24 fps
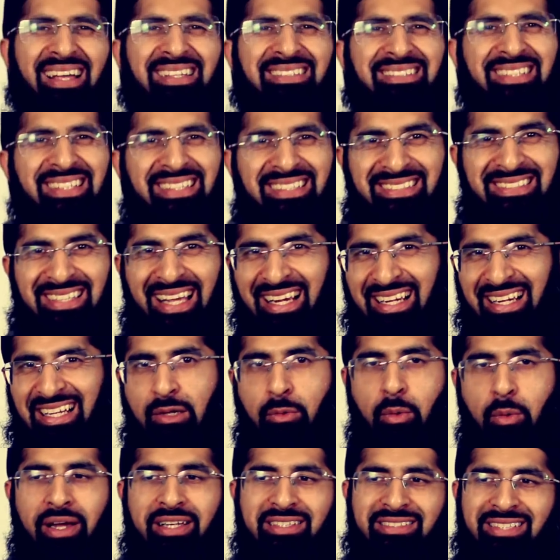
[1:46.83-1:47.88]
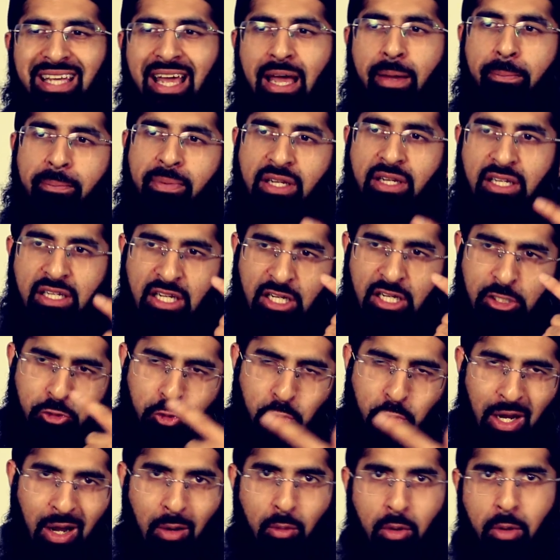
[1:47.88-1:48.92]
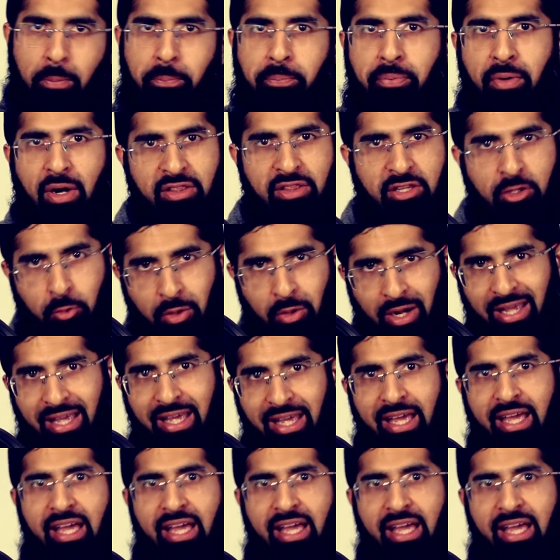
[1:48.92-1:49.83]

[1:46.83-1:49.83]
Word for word: that is exactly what is happening to our brother right